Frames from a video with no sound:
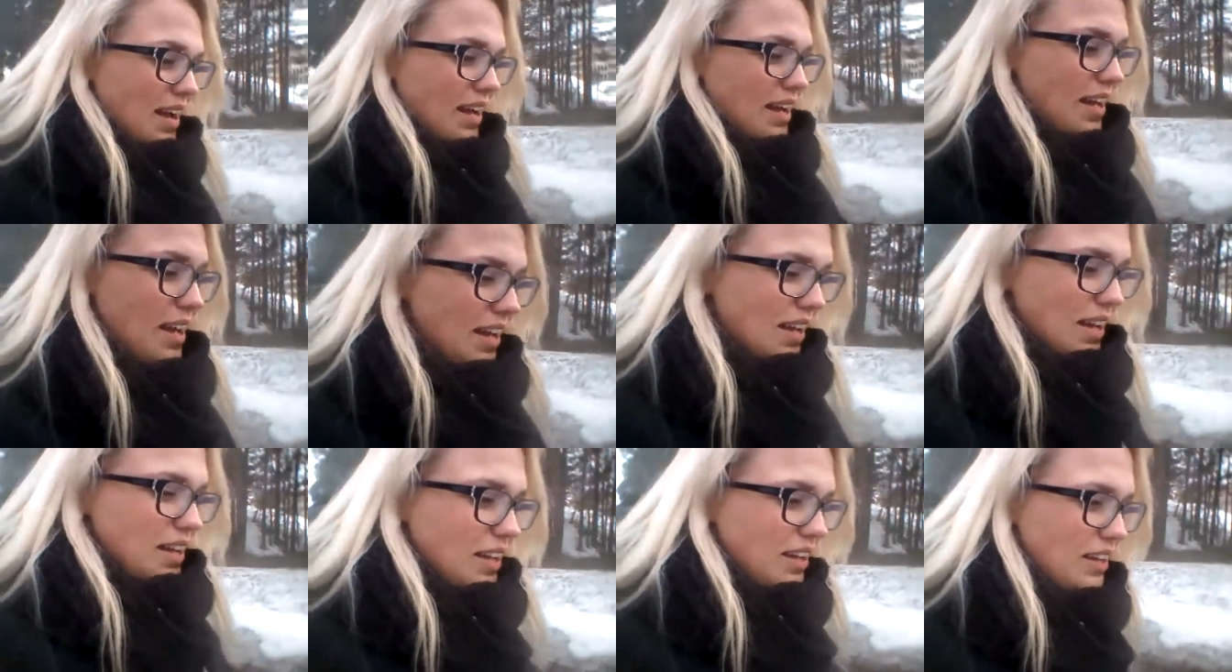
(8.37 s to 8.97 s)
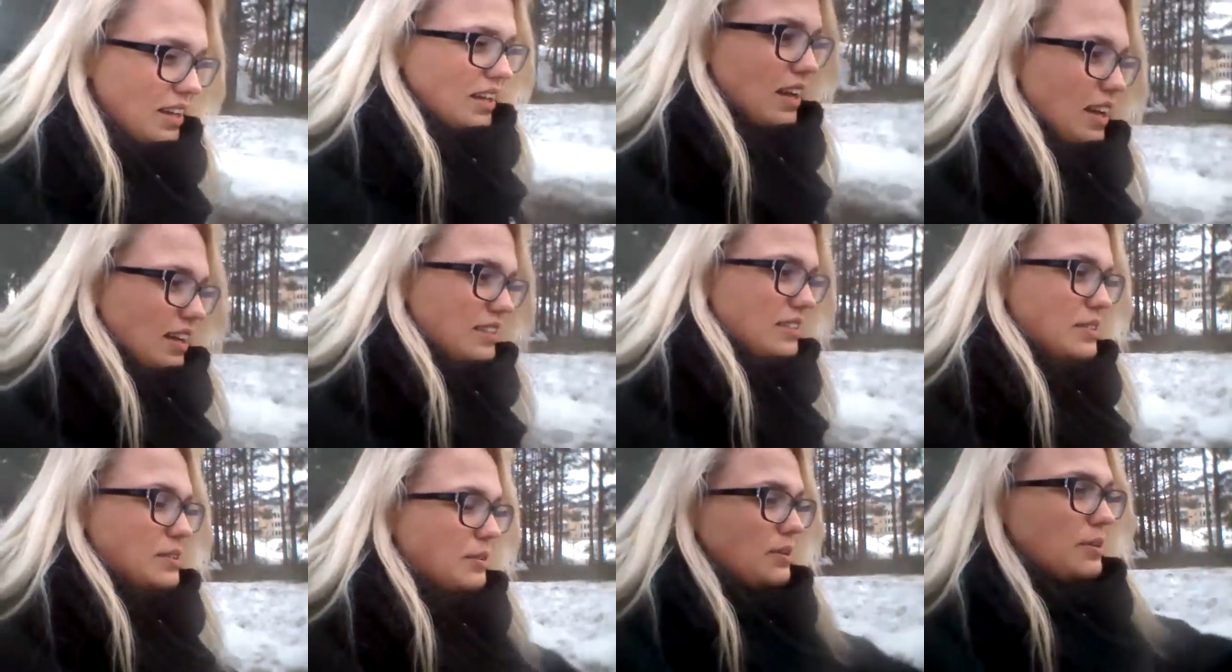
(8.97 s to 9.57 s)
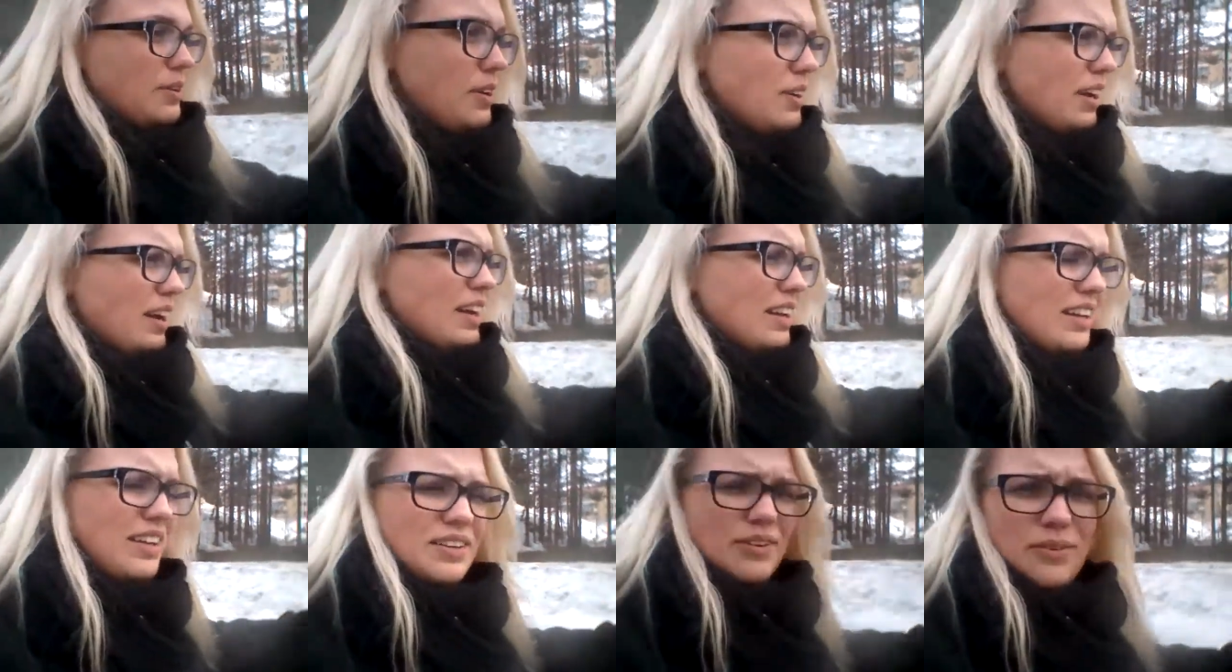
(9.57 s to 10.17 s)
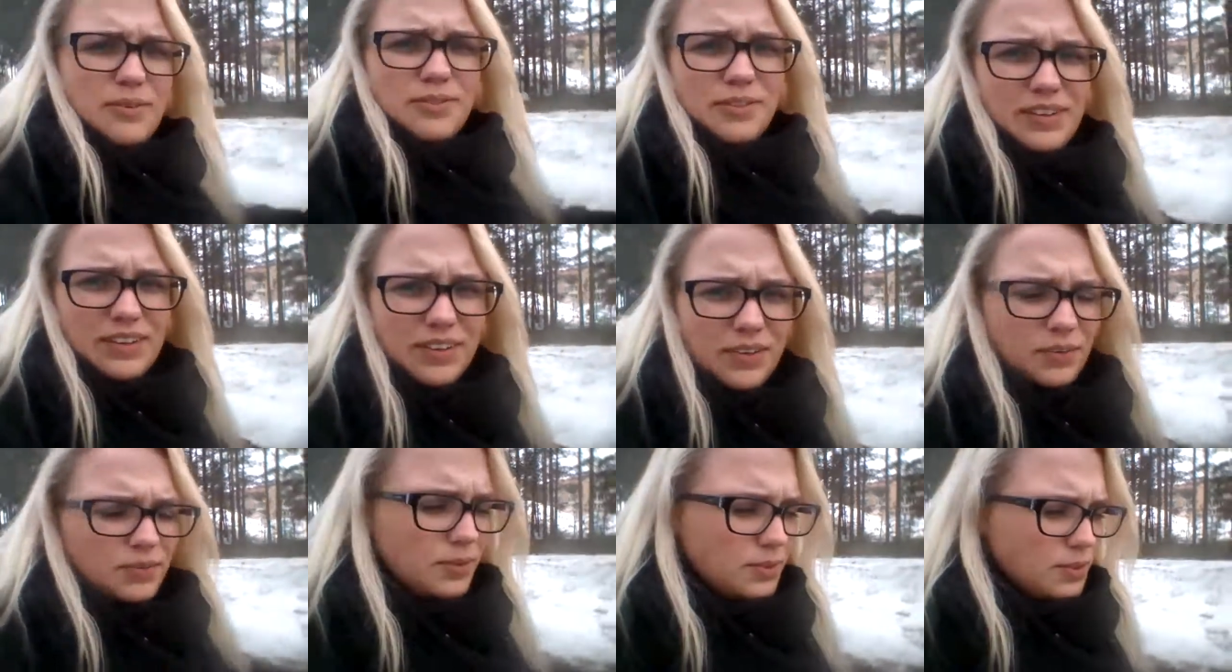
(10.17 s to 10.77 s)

Uh, as you, I didn't know if I told